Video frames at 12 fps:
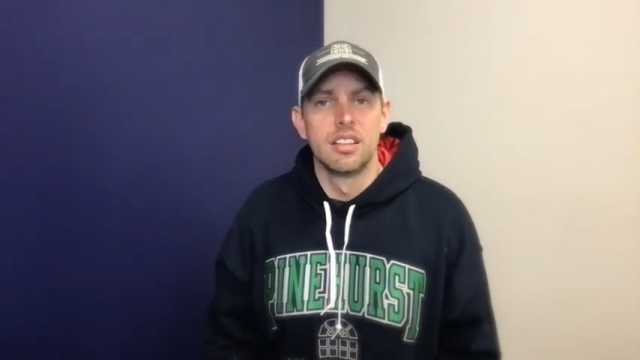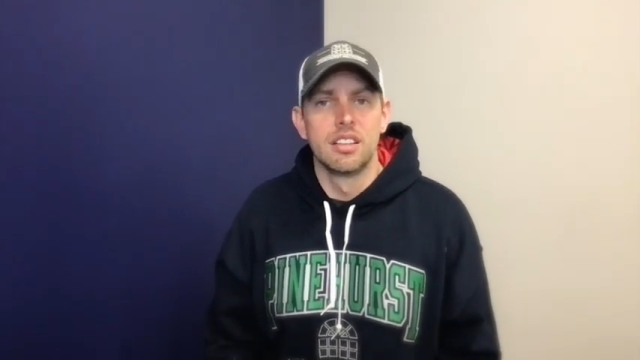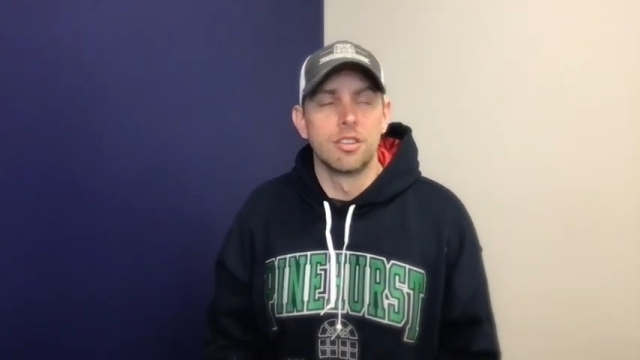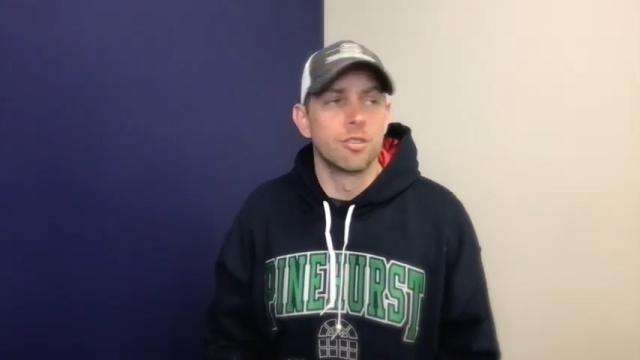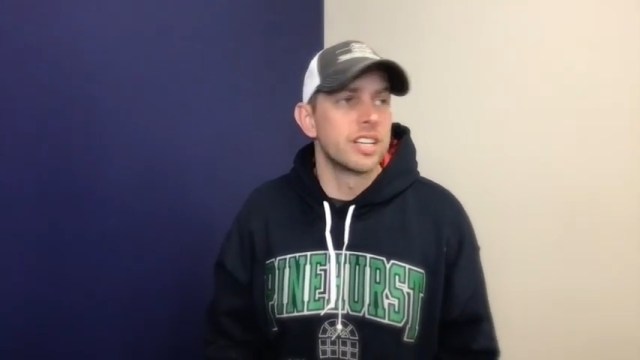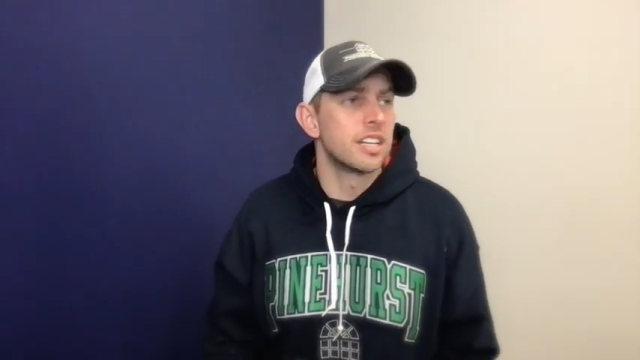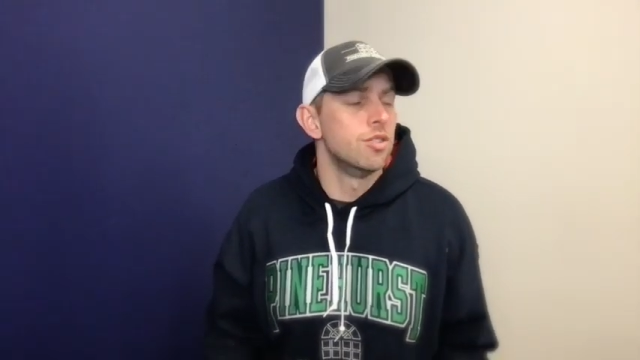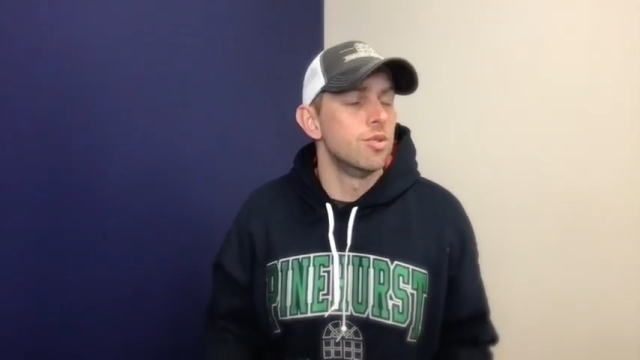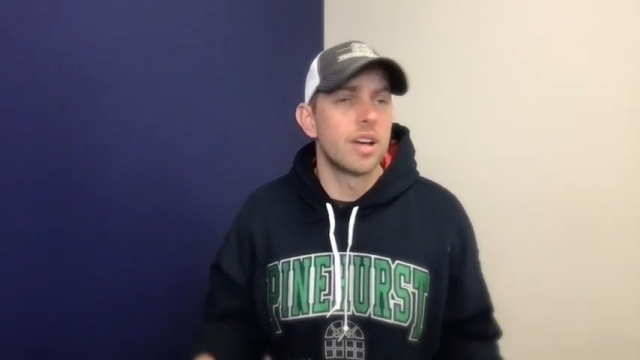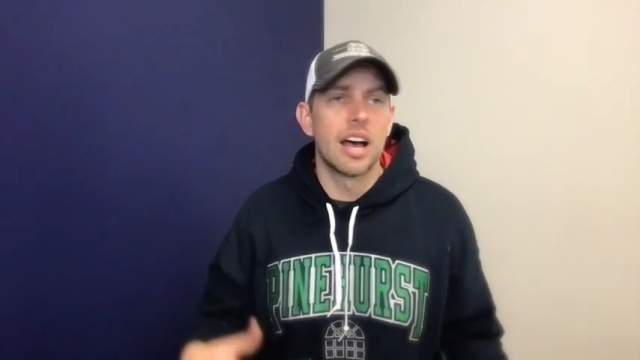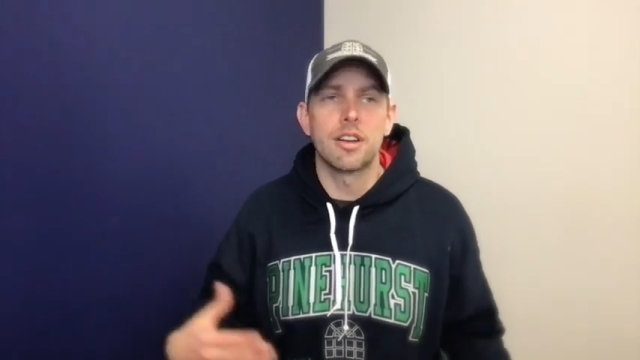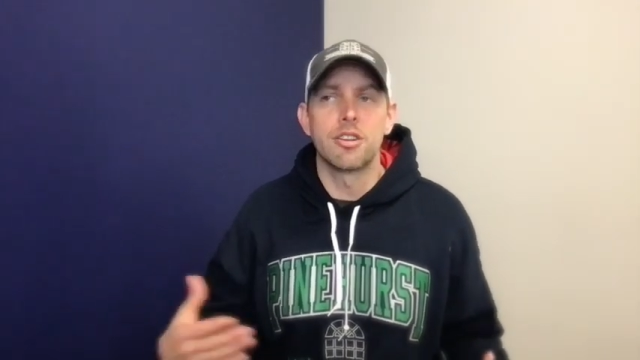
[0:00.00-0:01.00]
Learning a new
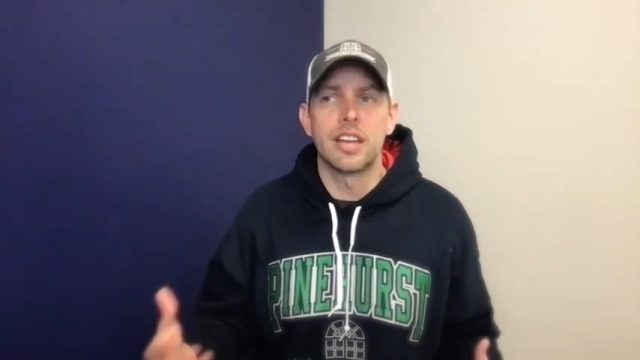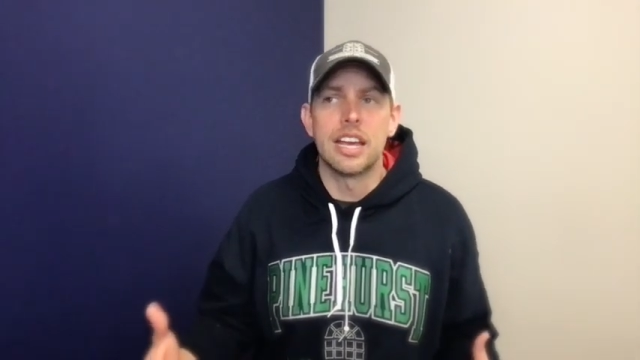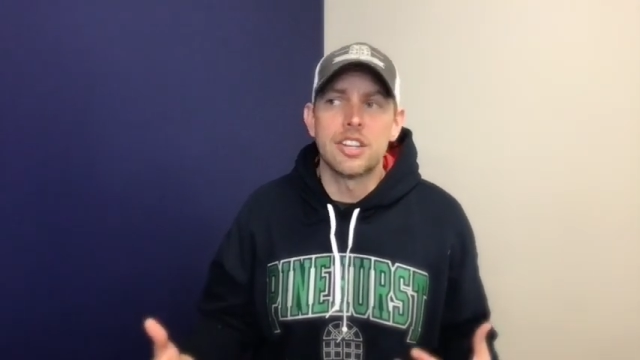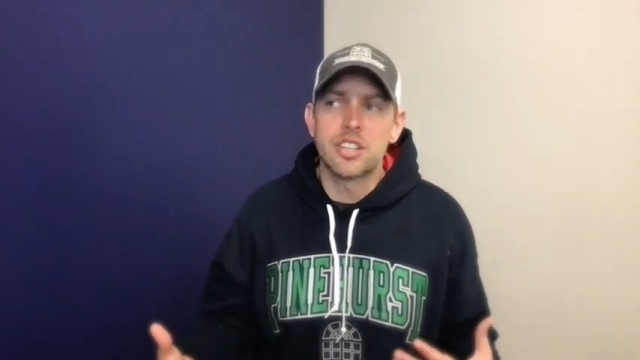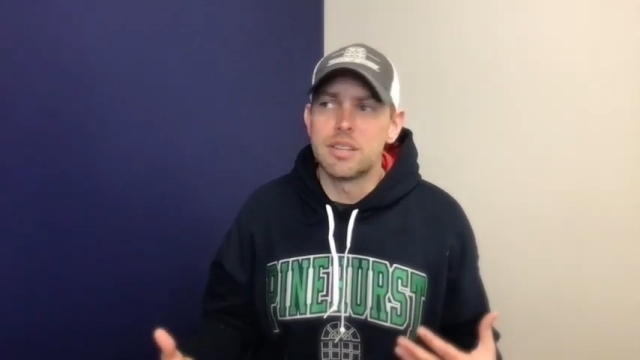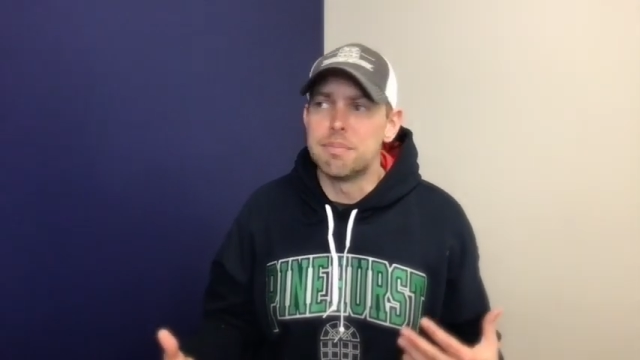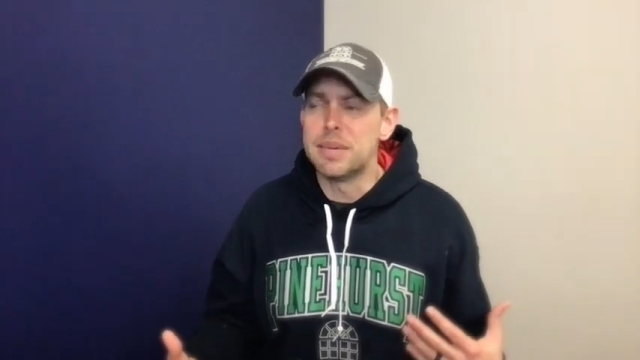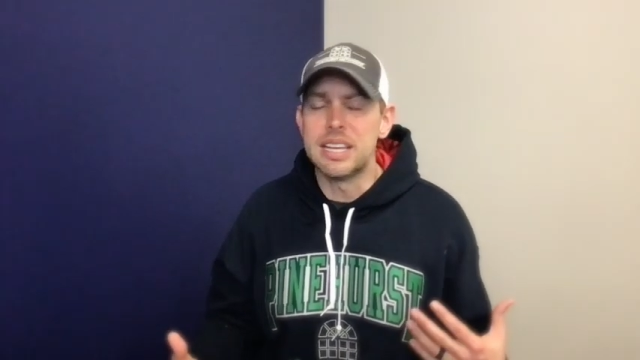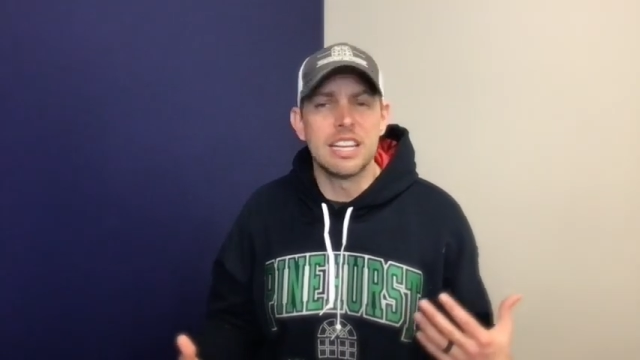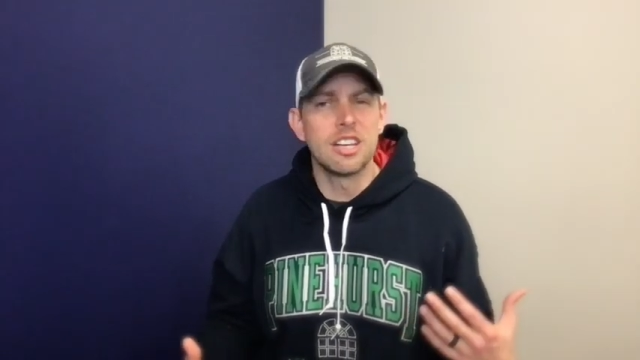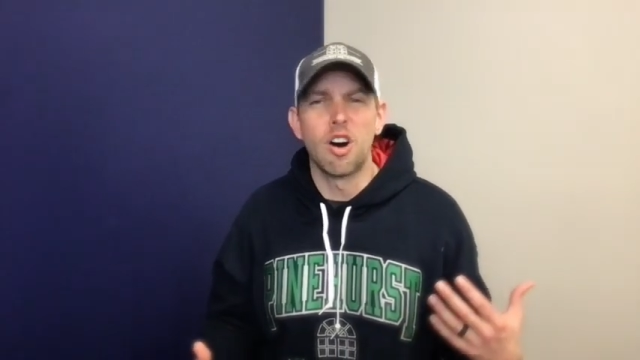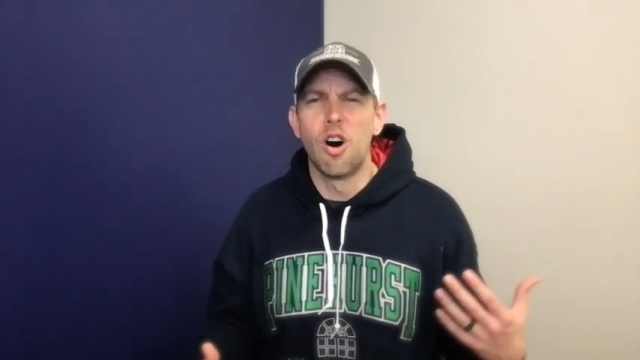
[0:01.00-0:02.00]
congregation,
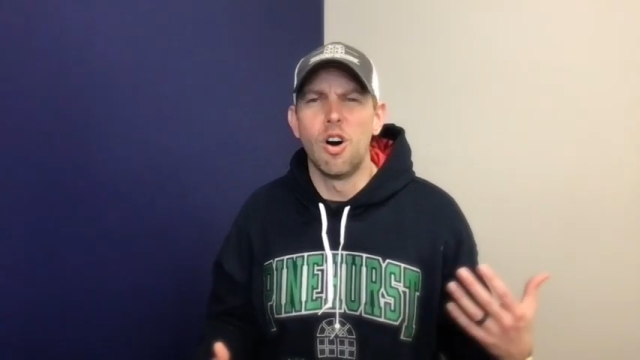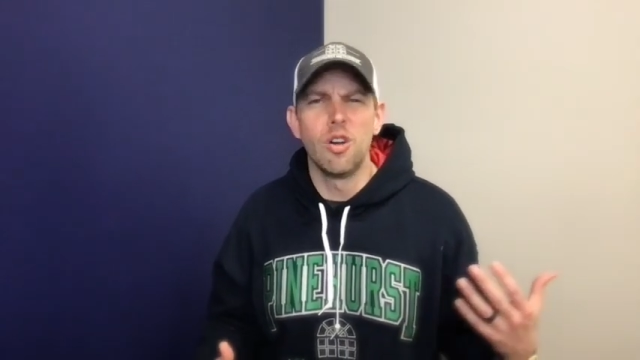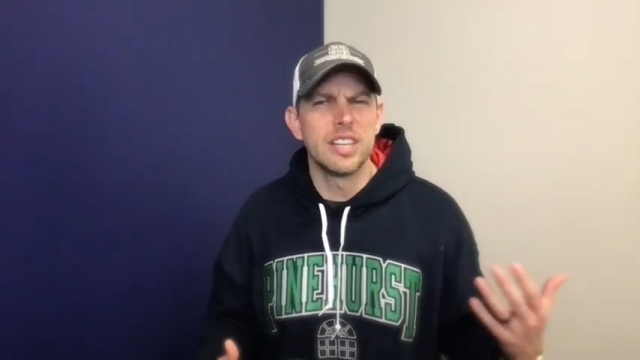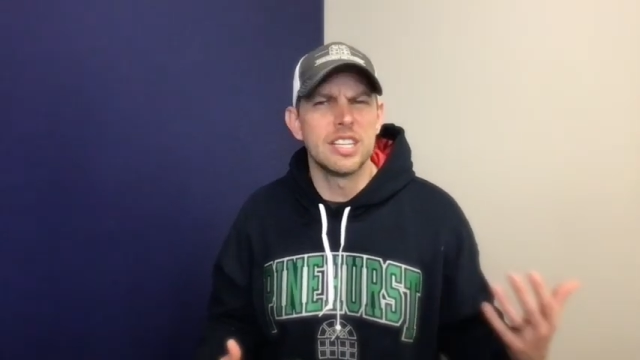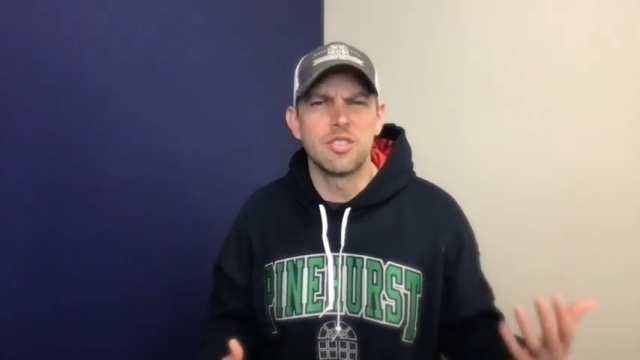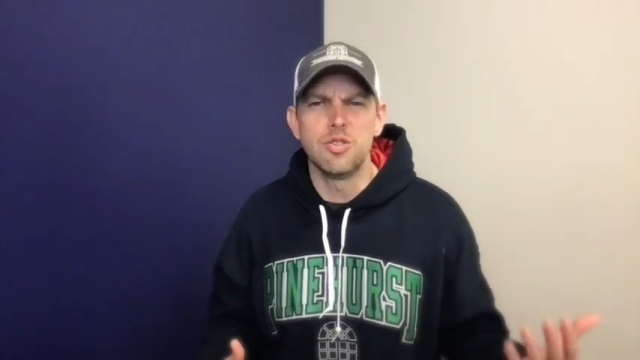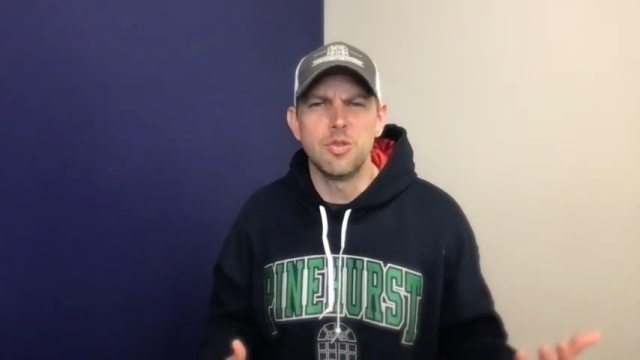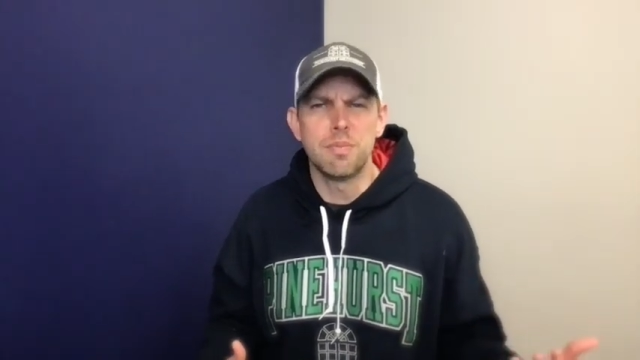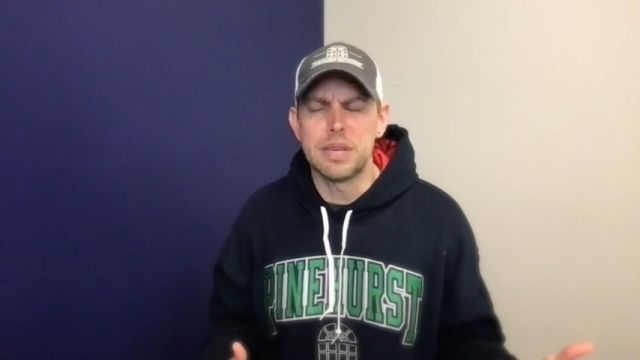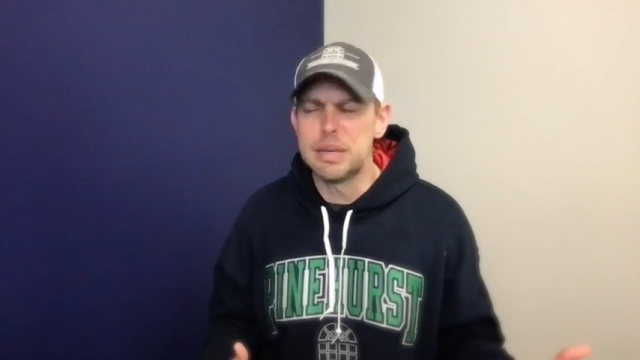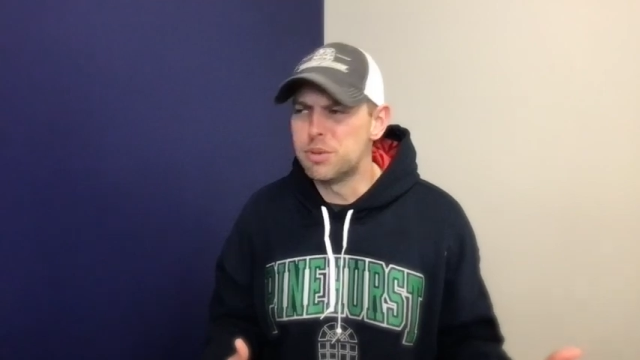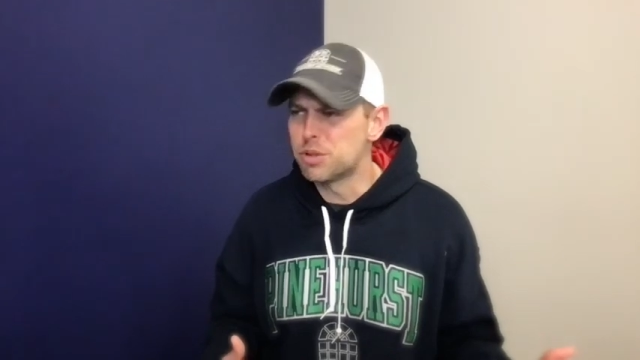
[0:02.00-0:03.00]
meeting all these new
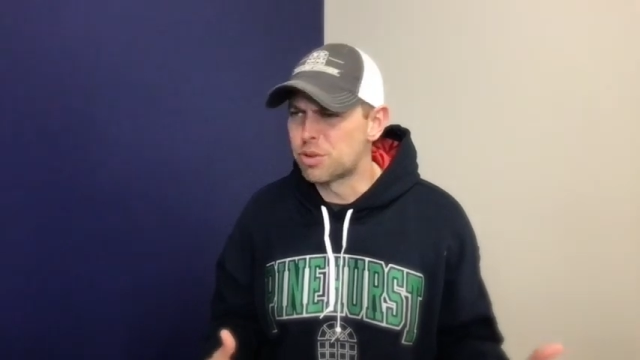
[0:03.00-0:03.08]
people,